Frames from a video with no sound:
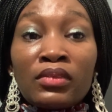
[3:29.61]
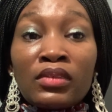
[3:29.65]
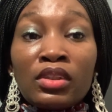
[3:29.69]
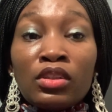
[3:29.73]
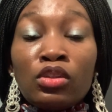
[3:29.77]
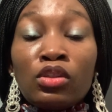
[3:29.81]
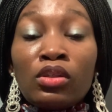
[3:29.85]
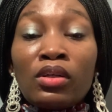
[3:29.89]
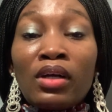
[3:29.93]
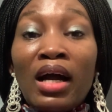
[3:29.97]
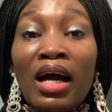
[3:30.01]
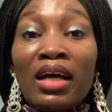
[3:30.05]

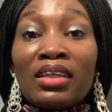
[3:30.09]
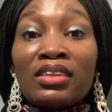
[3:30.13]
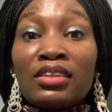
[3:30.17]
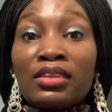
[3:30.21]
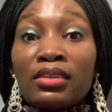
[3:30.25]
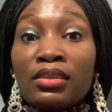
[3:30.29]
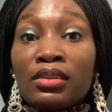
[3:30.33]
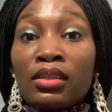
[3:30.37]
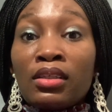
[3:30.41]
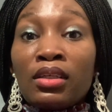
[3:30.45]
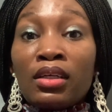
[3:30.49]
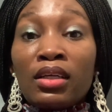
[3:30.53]
You can't
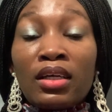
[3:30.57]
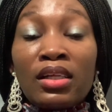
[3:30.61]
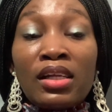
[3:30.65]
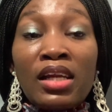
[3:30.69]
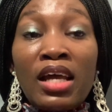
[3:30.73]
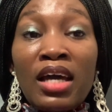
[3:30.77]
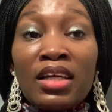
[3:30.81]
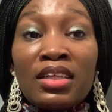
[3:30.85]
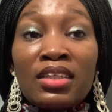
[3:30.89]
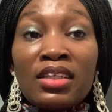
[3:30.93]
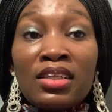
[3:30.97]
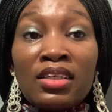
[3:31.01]
think
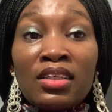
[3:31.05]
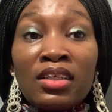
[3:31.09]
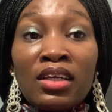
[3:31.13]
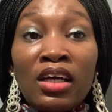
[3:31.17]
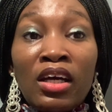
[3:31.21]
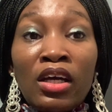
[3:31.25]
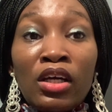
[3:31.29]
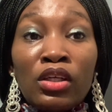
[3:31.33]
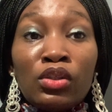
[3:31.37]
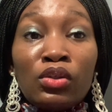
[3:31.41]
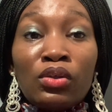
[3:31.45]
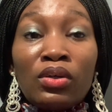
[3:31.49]
clearly.
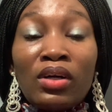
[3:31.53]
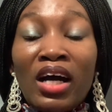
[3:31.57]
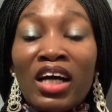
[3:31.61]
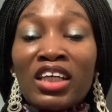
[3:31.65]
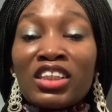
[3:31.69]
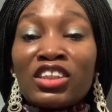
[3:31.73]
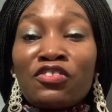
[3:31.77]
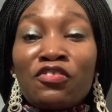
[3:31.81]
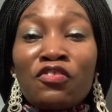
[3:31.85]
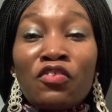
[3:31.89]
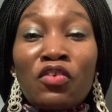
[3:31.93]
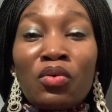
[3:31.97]
You can't
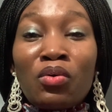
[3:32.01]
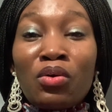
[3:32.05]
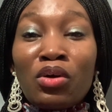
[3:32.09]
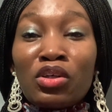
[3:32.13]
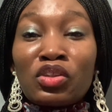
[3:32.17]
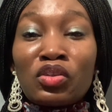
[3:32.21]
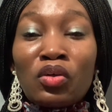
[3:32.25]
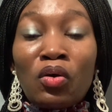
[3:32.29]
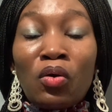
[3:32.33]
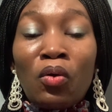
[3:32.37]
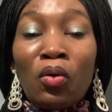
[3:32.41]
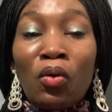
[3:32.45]

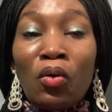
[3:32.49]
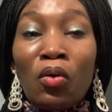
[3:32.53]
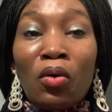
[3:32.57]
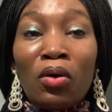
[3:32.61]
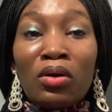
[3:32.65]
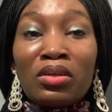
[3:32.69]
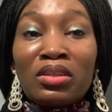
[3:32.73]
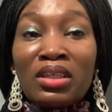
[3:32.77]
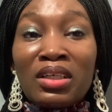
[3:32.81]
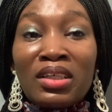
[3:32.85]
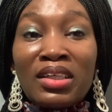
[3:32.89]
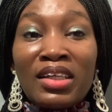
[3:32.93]
focus on
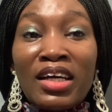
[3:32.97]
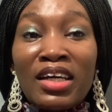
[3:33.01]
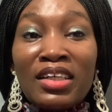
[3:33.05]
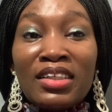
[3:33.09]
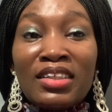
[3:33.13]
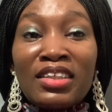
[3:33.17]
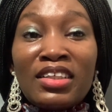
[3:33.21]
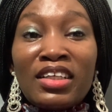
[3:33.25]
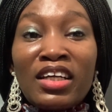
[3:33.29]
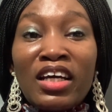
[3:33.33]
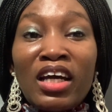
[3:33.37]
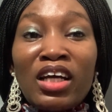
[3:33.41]
God
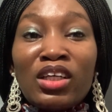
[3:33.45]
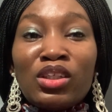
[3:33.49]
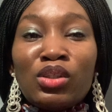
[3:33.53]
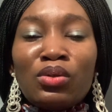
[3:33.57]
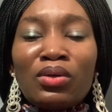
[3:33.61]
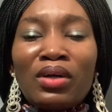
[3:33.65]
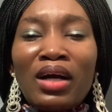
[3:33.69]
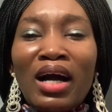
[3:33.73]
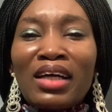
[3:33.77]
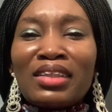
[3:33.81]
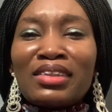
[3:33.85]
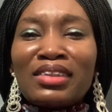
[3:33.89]
clearly. You
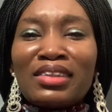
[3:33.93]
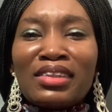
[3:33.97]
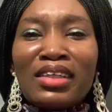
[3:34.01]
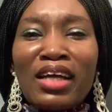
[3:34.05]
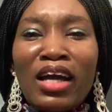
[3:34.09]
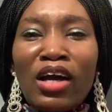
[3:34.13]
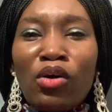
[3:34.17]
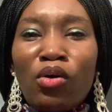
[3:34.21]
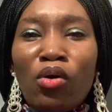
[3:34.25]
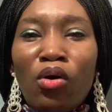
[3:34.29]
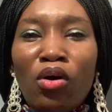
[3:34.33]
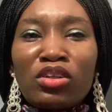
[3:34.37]
can't hear
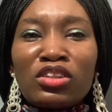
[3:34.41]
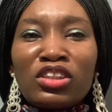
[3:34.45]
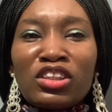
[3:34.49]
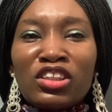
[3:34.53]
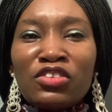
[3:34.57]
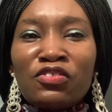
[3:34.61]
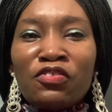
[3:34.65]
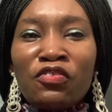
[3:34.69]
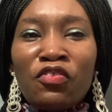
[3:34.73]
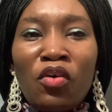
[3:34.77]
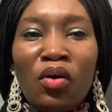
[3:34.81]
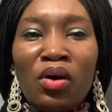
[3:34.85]
God's
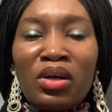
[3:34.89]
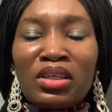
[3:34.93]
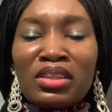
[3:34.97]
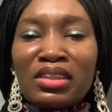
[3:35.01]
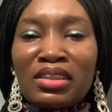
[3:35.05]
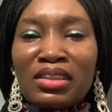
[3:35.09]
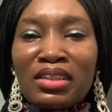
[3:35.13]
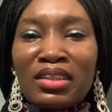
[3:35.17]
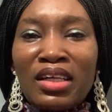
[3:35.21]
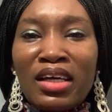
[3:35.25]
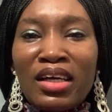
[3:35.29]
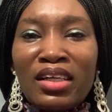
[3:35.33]
voice
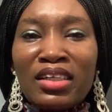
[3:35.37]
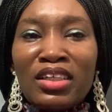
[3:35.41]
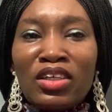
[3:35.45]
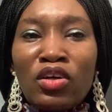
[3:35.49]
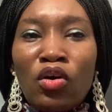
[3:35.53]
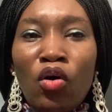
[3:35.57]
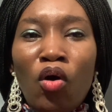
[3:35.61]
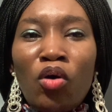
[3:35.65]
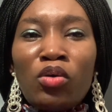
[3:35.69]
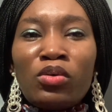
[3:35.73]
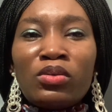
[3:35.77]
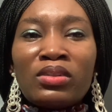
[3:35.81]
clearly.
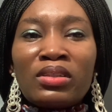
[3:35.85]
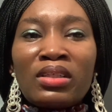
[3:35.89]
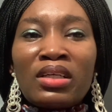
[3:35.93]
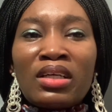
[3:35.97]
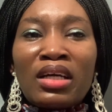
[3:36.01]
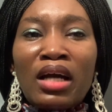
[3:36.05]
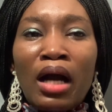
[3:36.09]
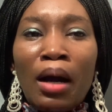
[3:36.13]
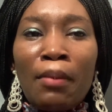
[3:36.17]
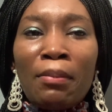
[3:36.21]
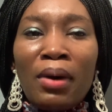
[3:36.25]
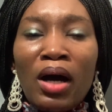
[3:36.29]
All you
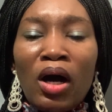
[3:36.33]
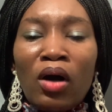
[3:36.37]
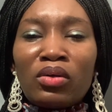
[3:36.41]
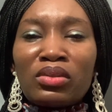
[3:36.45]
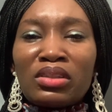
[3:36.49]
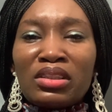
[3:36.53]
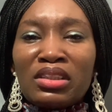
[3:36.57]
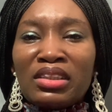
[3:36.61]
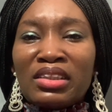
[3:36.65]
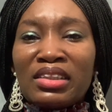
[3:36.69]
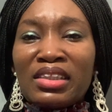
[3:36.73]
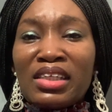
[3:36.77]
think about
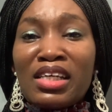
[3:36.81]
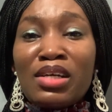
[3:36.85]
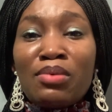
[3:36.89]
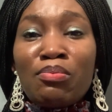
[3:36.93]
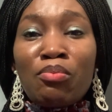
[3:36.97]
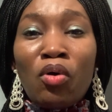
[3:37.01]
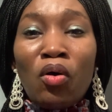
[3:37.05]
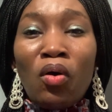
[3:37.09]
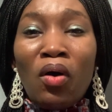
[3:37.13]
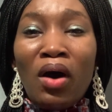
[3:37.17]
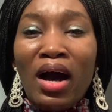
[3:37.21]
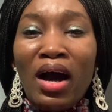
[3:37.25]
is
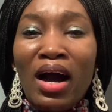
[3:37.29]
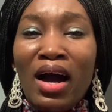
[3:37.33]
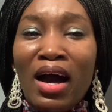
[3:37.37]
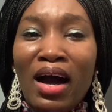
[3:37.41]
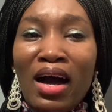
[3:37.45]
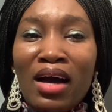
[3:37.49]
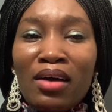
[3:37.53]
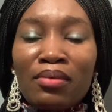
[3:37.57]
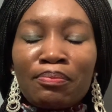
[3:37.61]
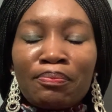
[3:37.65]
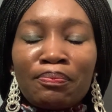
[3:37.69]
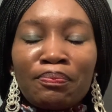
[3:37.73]
him or
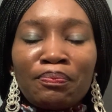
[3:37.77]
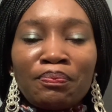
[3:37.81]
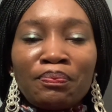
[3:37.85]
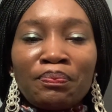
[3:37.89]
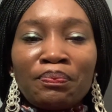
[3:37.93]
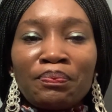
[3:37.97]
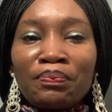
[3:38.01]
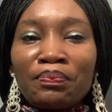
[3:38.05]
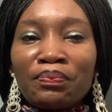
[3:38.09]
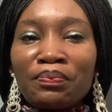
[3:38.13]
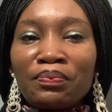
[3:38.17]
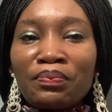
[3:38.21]
her.
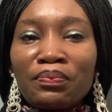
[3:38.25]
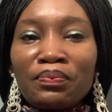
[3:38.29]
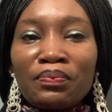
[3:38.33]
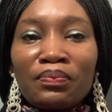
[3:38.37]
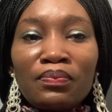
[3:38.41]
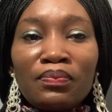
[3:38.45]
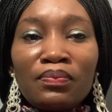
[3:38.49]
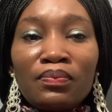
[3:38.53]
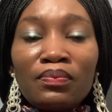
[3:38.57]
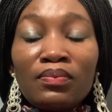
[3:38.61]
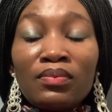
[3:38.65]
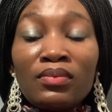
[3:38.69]

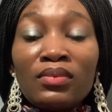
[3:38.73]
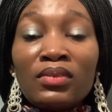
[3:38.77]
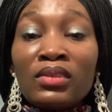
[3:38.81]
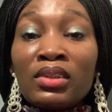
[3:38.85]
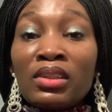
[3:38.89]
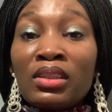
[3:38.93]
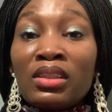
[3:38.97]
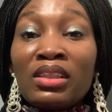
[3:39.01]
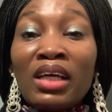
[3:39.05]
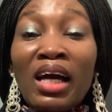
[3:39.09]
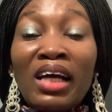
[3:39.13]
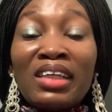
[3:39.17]

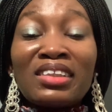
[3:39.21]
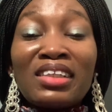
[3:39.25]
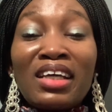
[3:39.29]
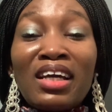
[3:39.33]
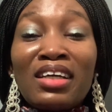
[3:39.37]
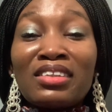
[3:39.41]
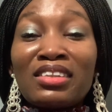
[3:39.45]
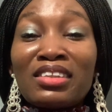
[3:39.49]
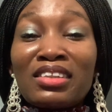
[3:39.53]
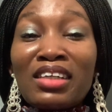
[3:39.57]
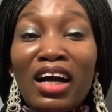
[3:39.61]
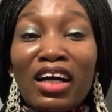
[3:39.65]
That's
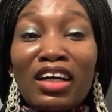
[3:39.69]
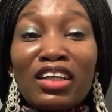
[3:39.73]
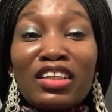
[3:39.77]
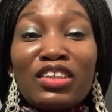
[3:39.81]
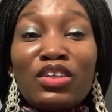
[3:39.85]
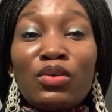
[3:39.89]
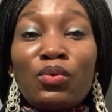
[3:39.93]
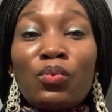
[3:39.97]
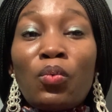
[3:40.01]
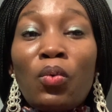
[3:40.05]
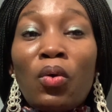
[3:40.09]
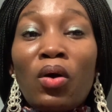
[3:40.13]
exactly
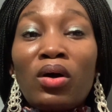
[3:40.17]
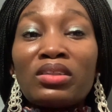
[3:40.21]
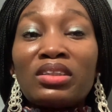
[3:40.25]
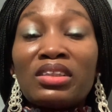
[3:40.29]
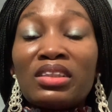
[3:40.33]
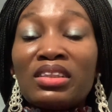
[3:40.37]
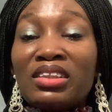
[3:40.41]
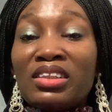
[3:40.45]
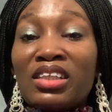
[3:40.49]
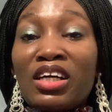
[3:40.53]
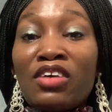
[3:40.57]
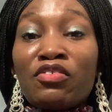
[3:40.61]
what the
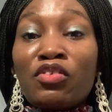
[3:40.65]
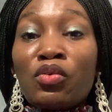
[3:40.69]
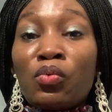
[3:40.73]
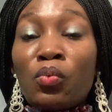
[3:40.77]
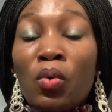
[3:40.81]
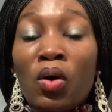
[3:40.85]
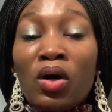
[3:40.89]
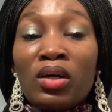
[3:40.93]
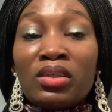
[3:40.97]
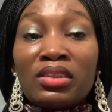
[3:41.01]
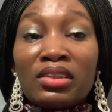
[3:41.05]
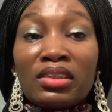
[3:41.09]
devil
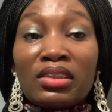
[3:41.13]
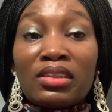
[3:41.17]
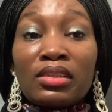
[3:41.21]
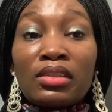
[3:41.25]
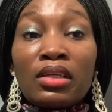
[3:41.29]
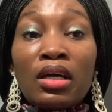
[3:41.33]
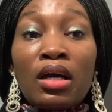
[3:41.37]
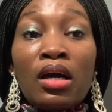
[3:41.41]
wants.